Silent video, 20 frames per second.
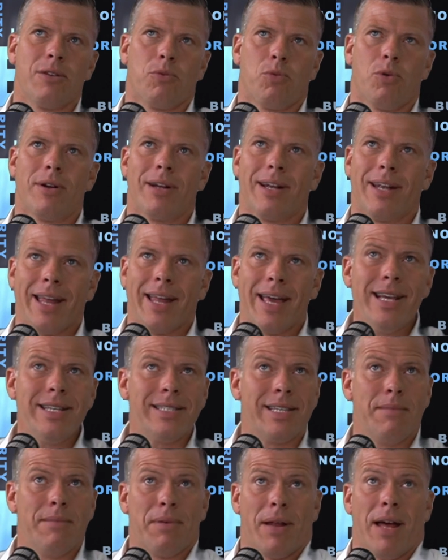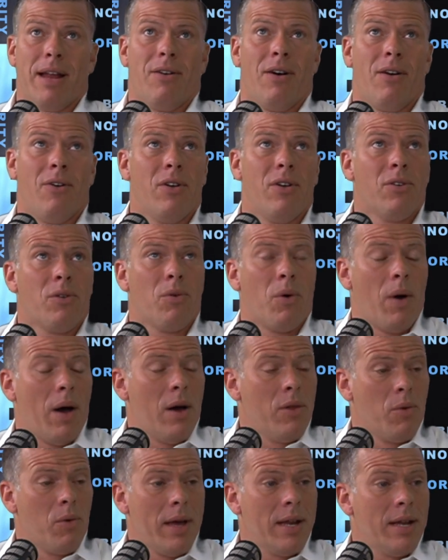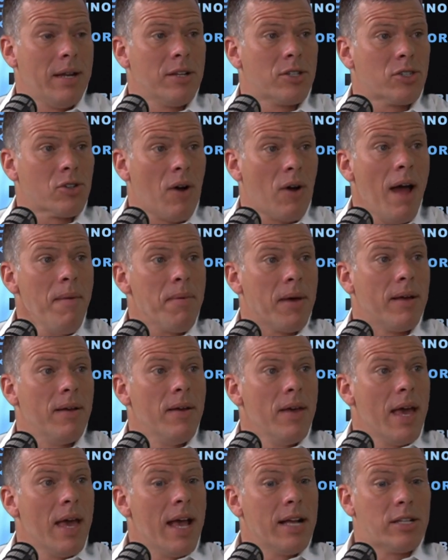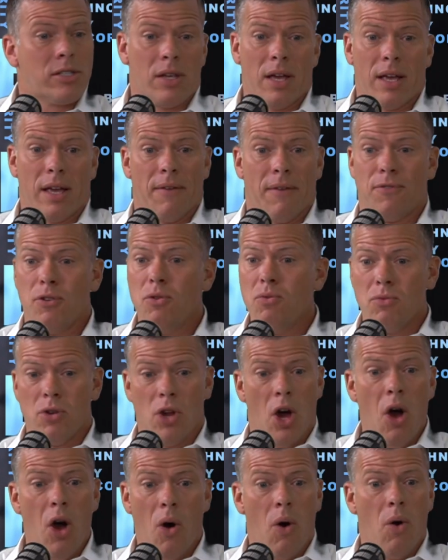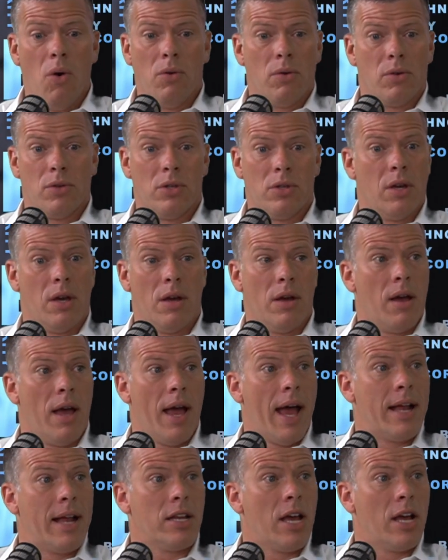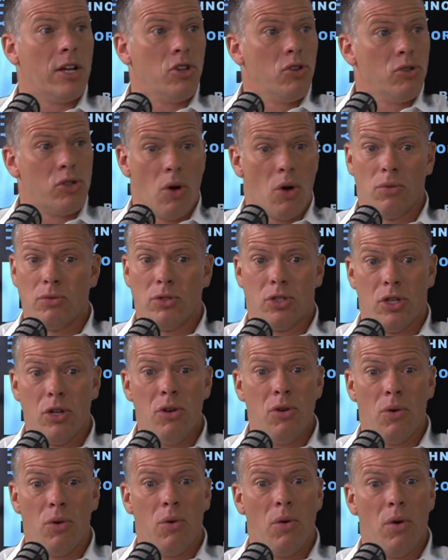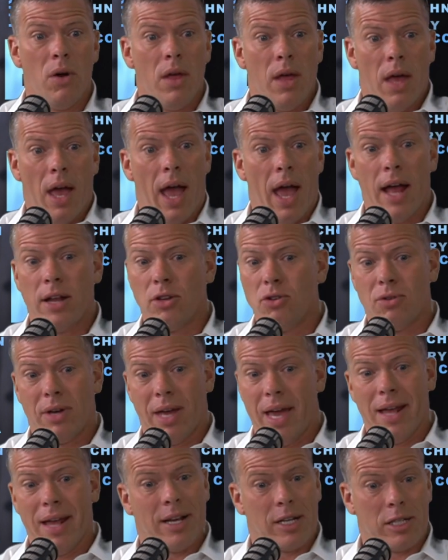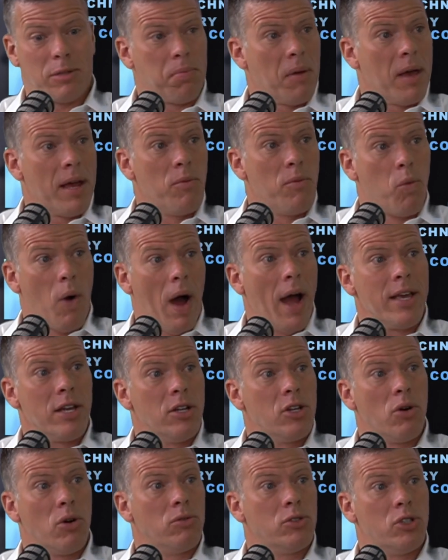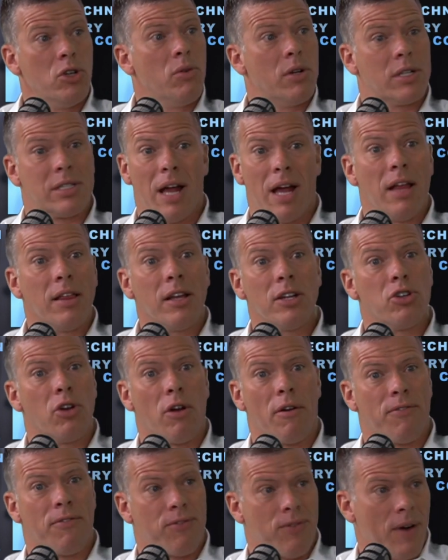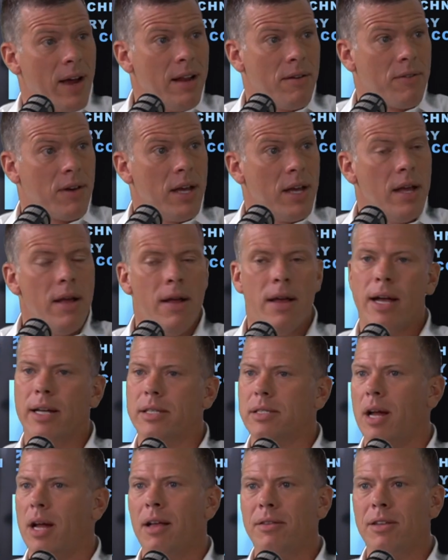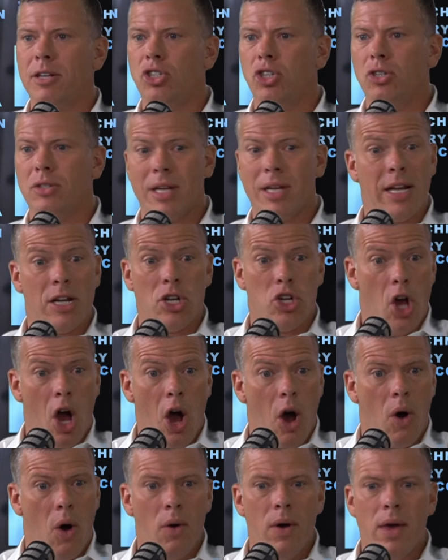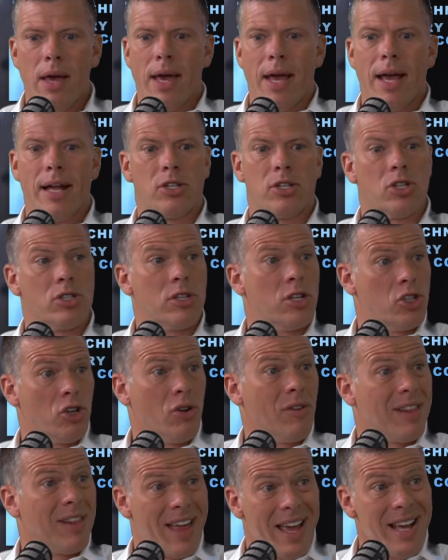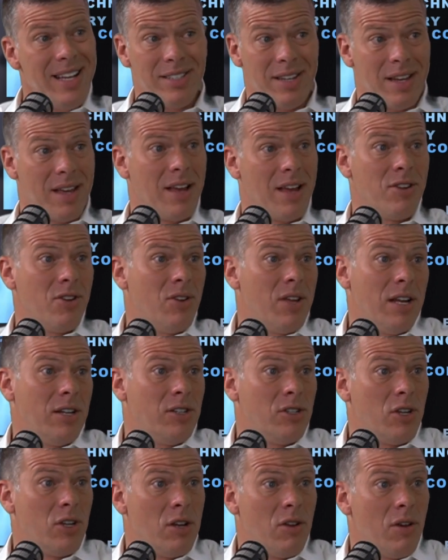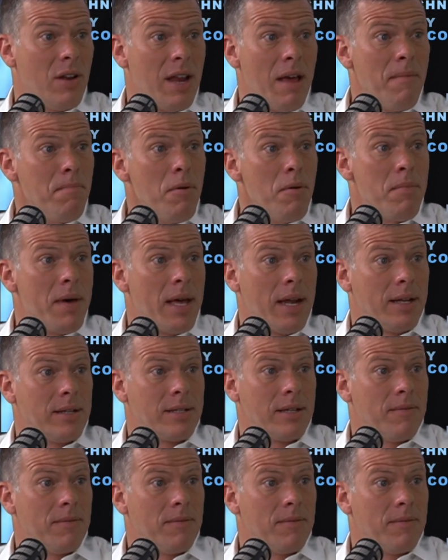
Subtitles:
the word lazy, but I don't know other way to describe it. It's like, if you know and you don't do, and you can't explain why you don't do, it's not that you're afraid of it. It's not that you didn't know. It's just that you're lazy and you didn't implement it.